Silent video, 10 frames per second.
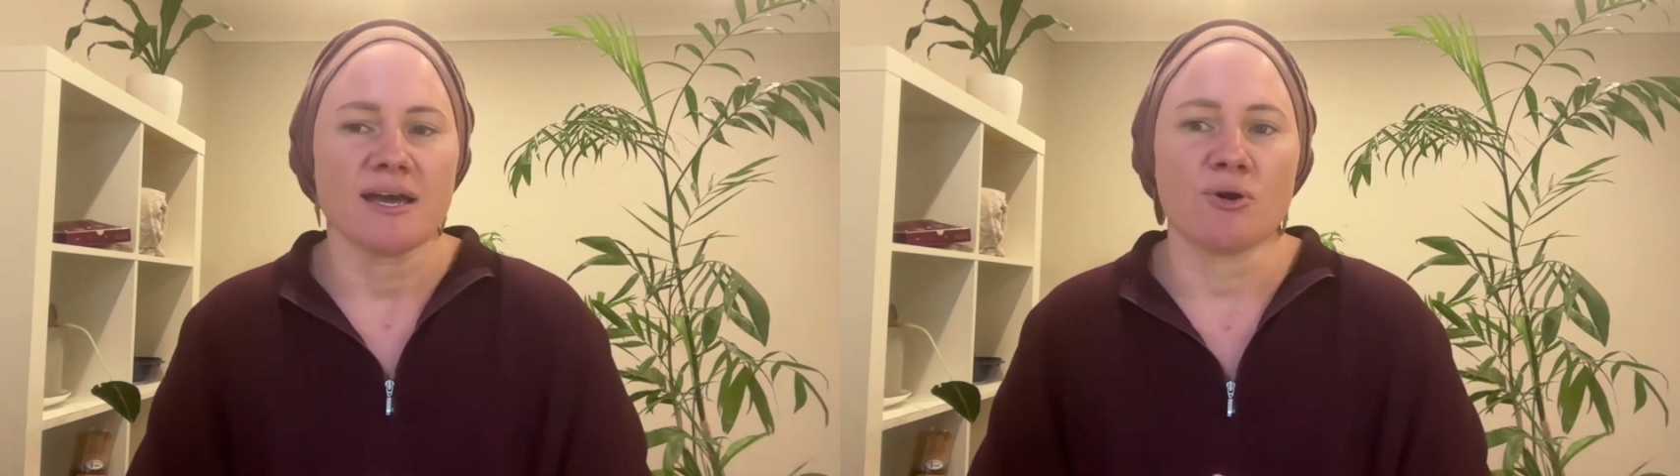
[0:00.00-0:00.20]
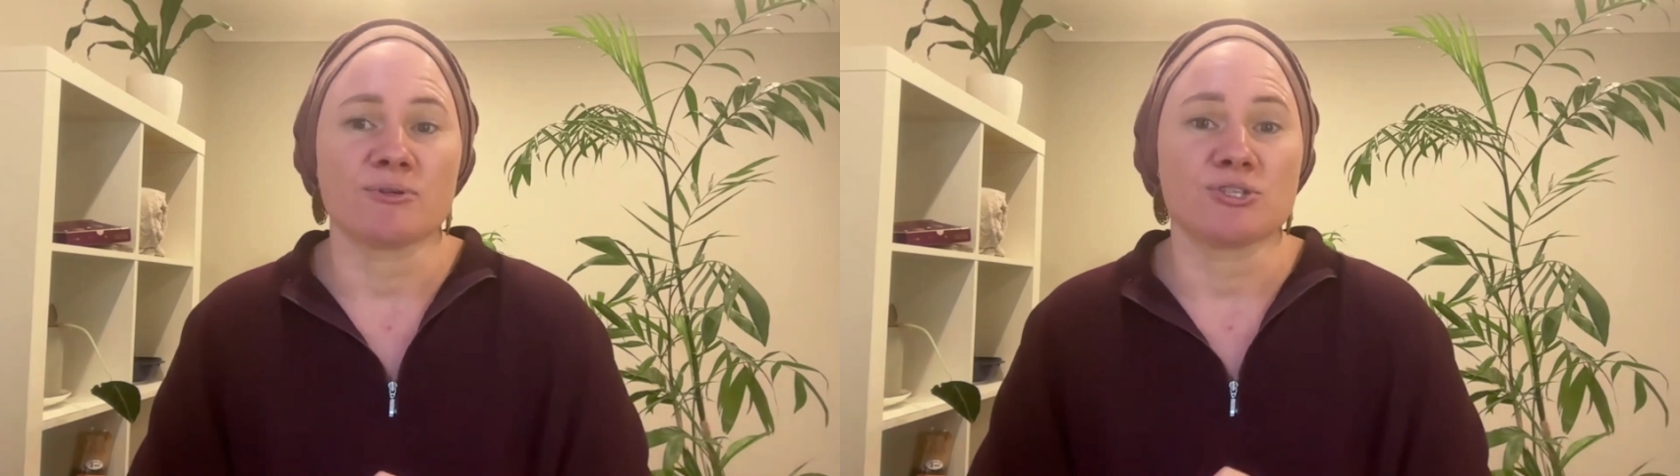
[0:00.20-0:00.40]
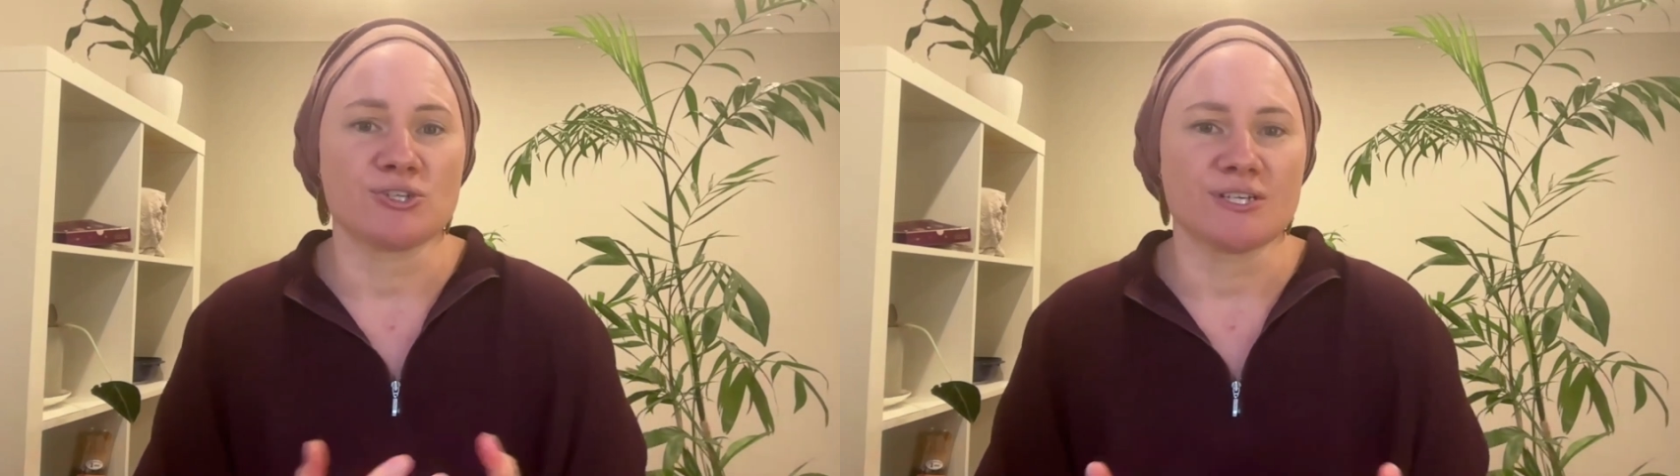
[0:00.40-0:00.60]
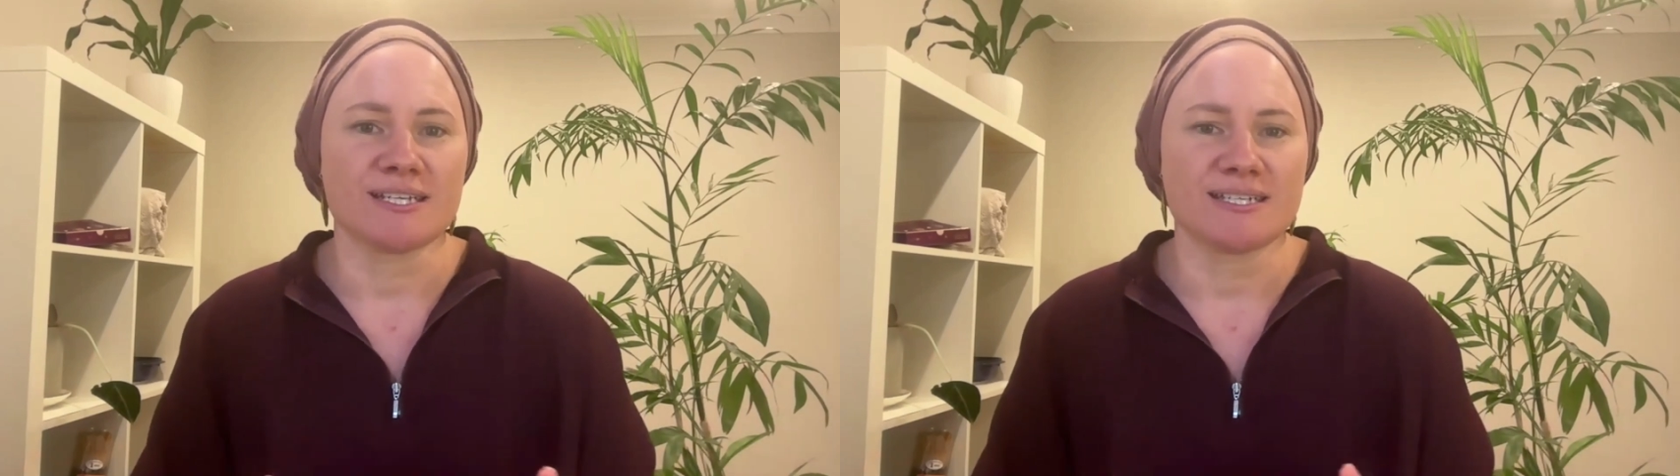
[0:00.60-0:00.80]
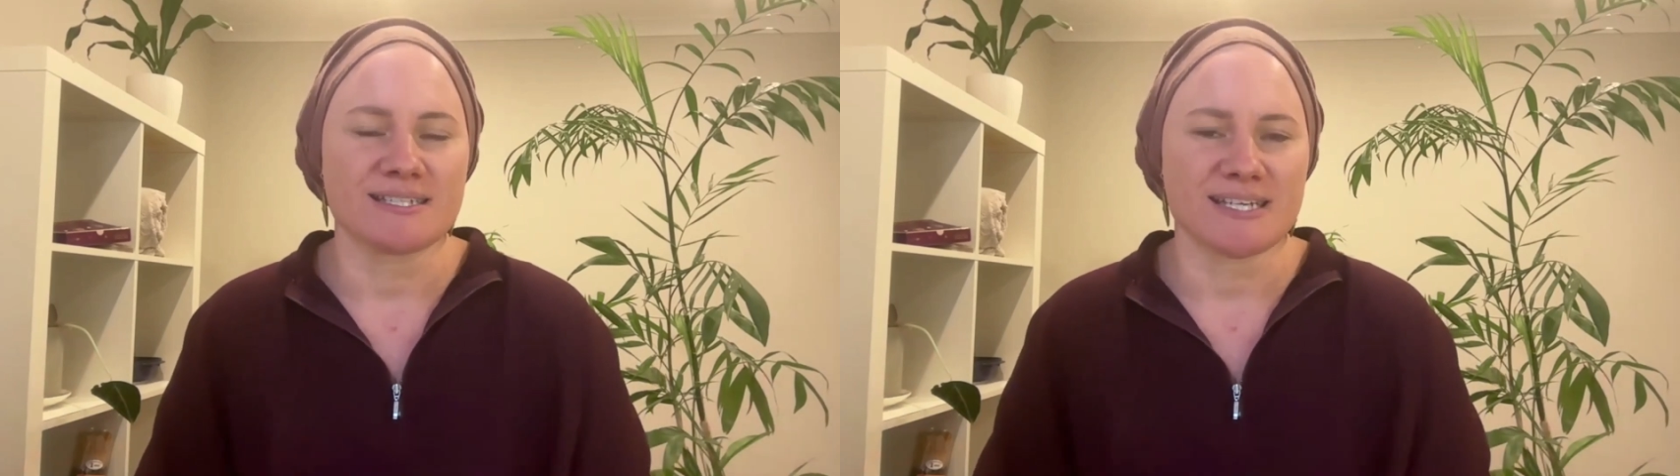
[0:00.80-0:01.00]

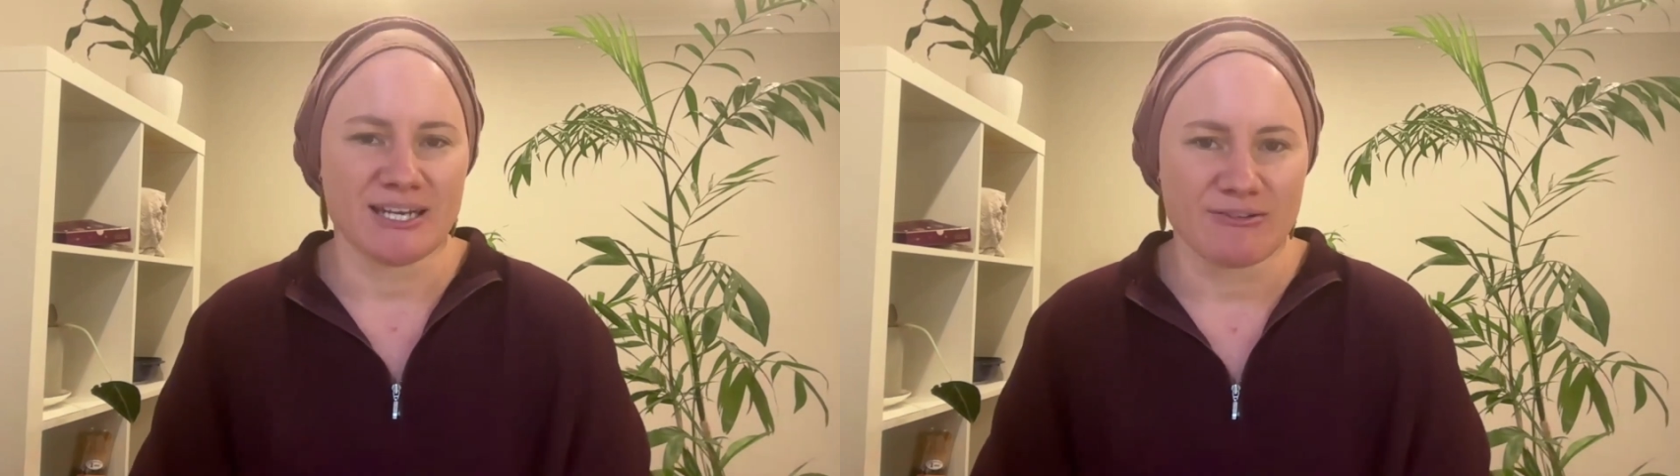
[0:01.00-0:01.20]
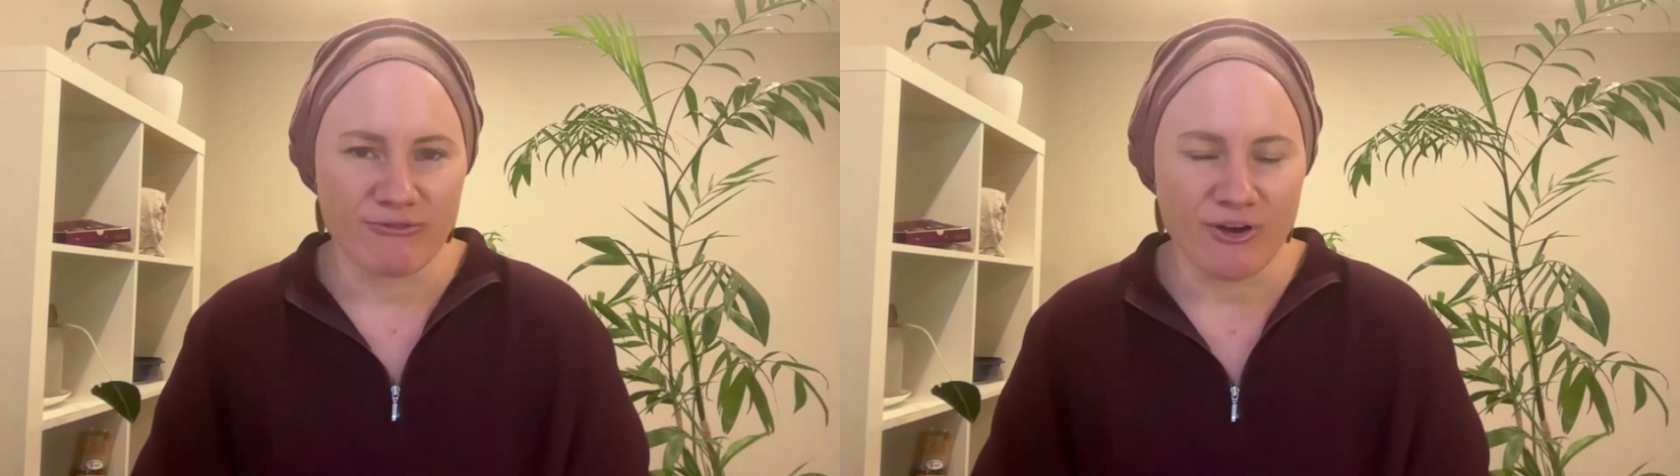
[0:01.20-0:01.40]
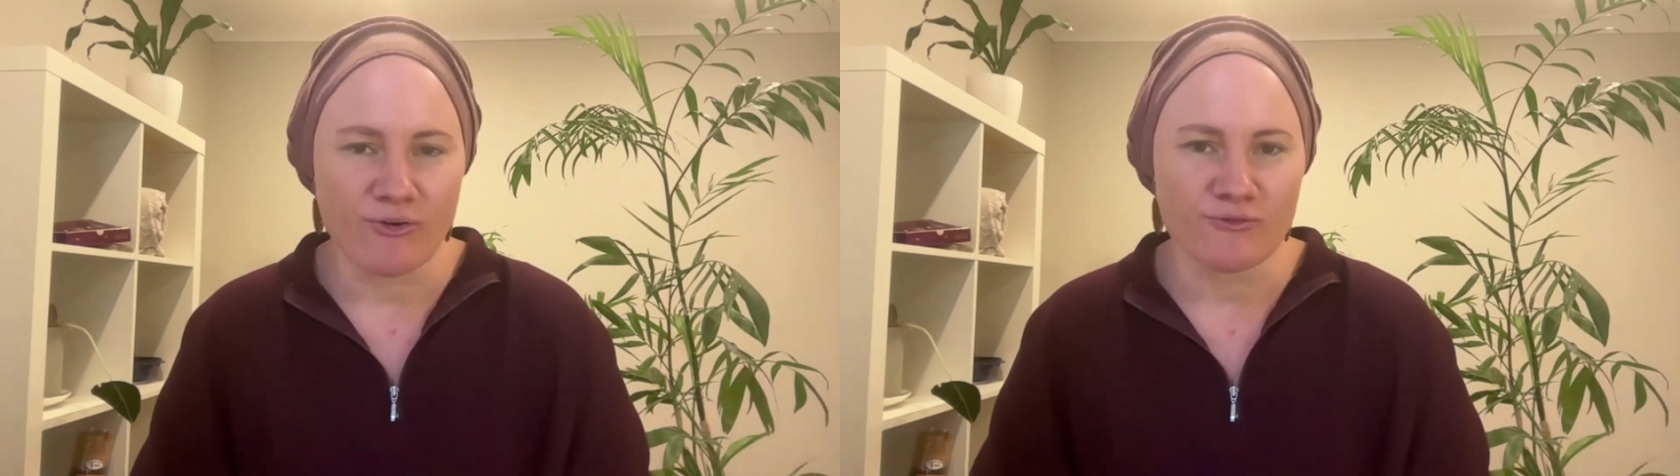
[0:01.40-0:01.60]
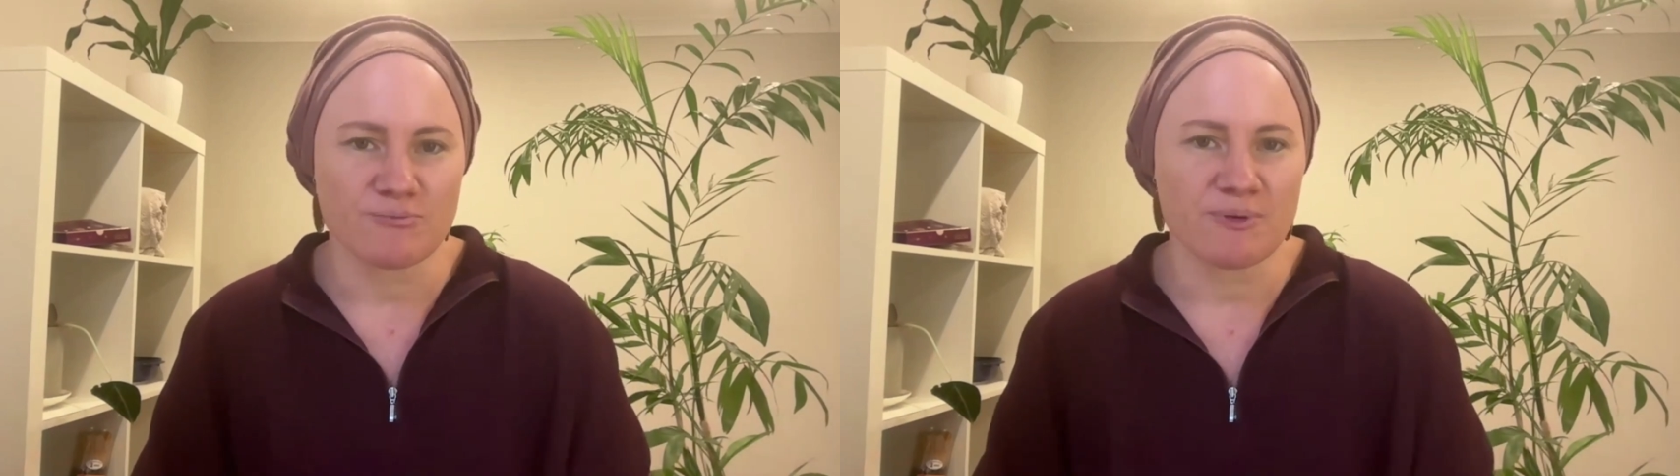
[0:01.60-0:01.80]
opportunities to get involved,